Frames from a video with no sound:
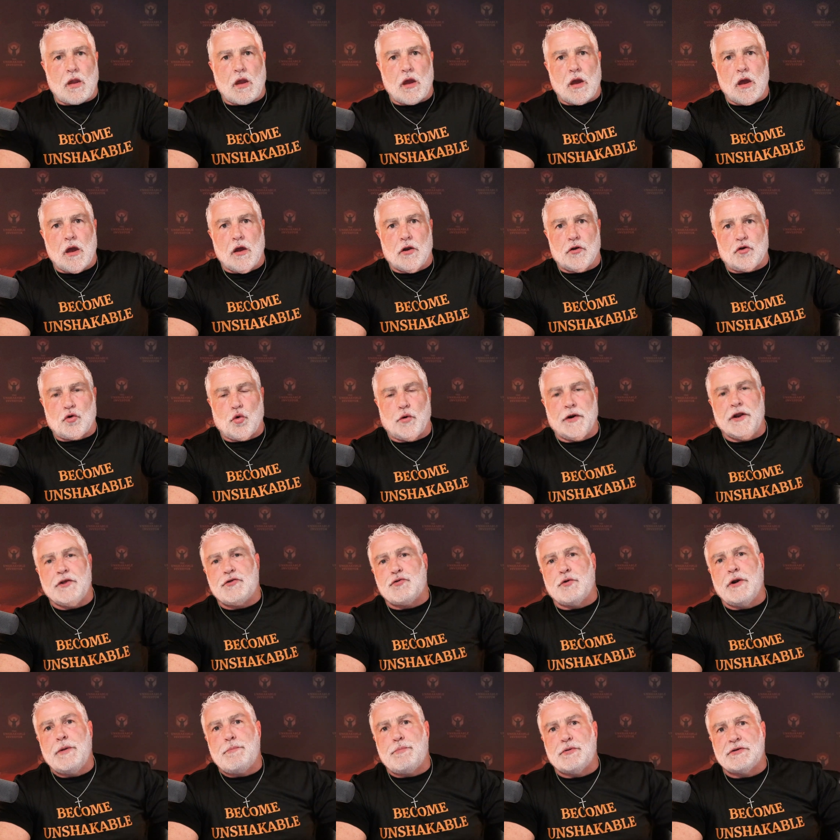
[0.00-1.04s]

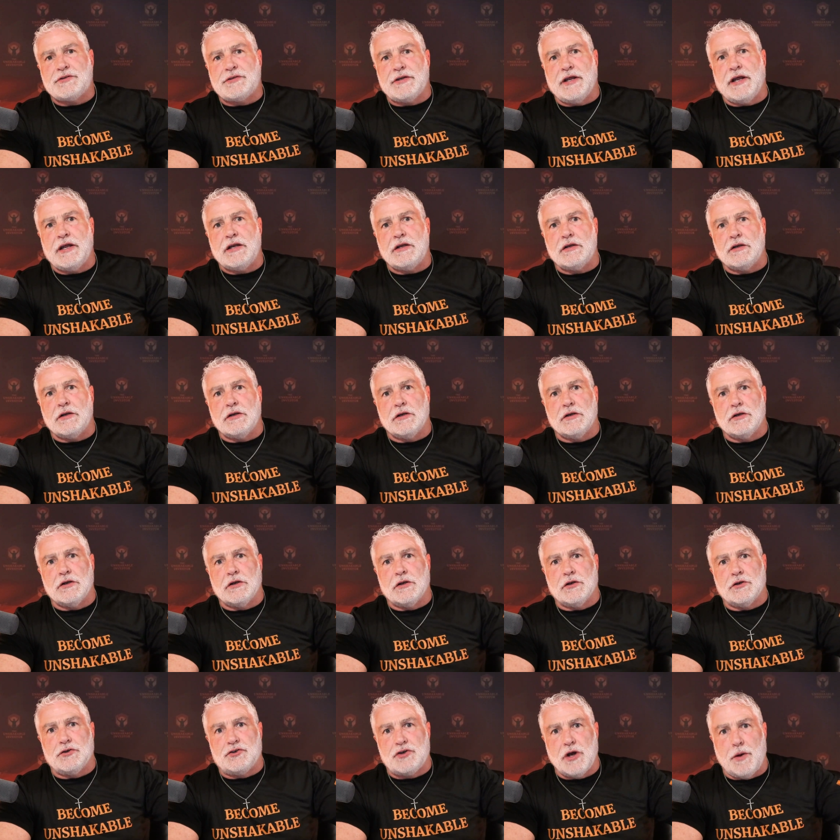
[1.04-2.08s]
23%
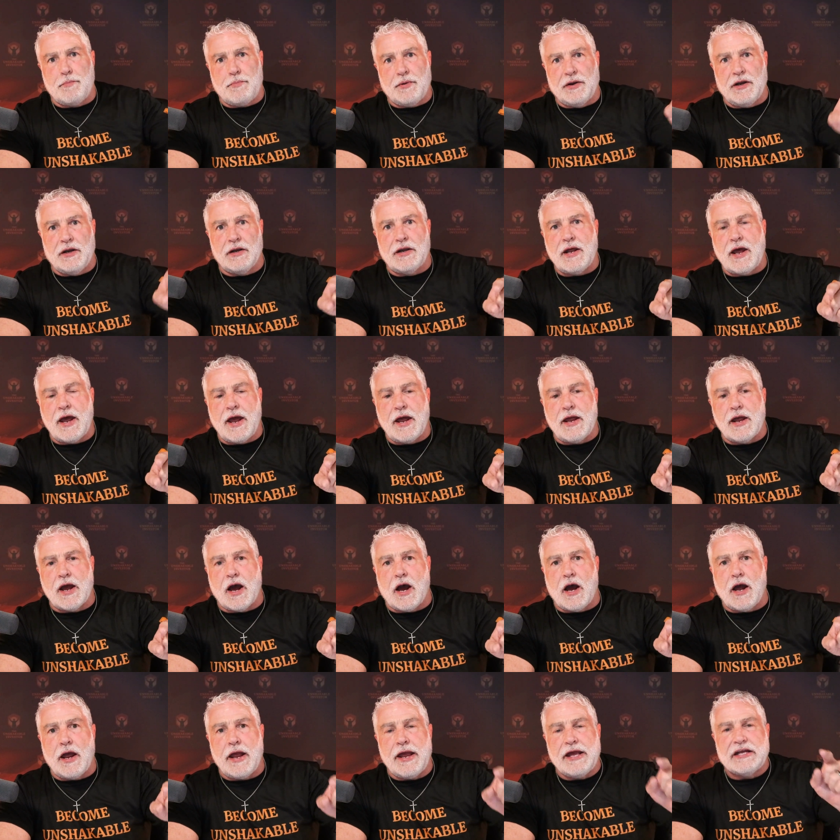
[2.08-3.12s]
jumping into
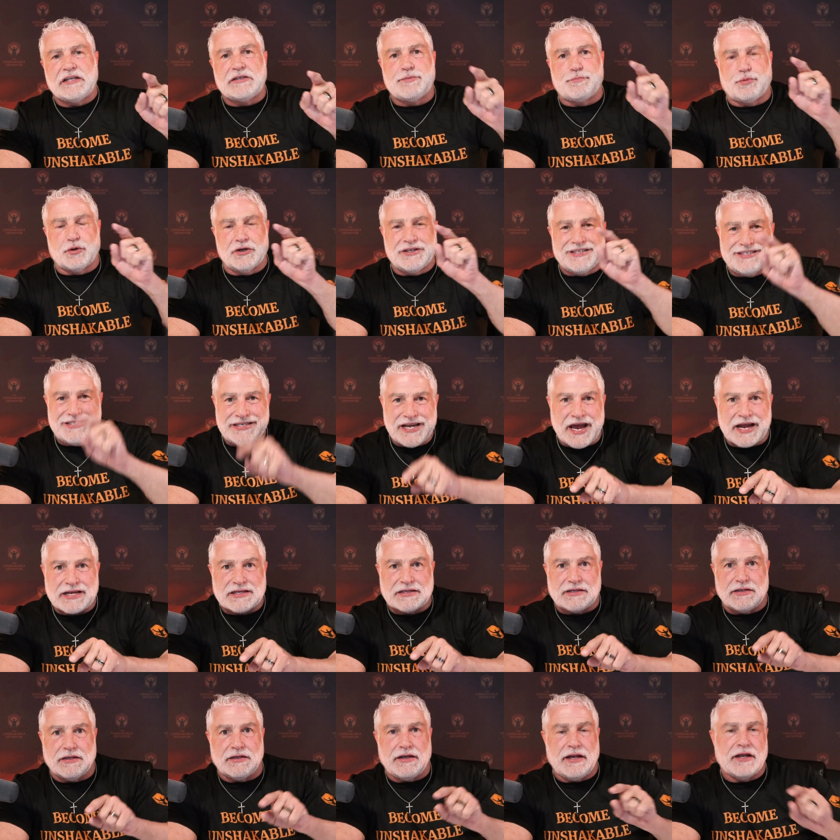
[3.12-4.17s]
AI. It's
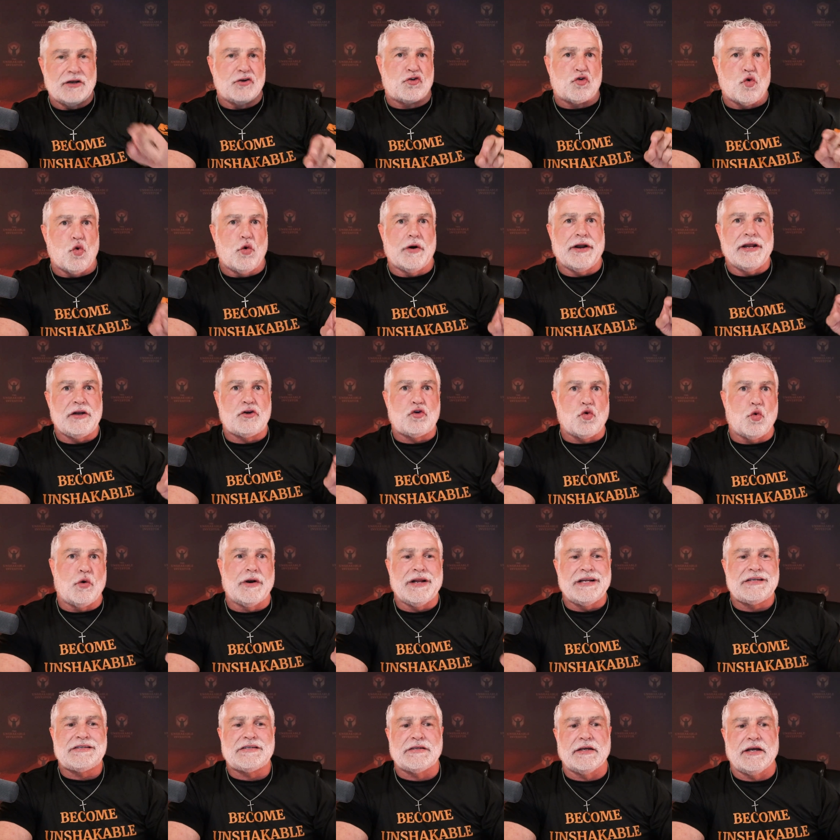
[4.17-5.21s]
projected in
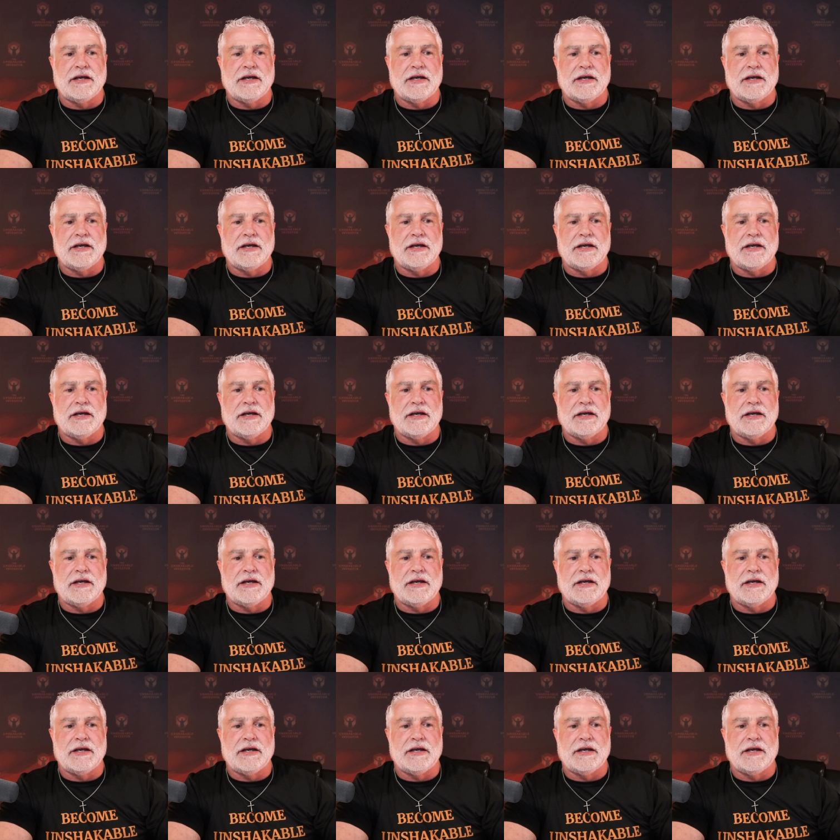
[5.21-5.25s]
2026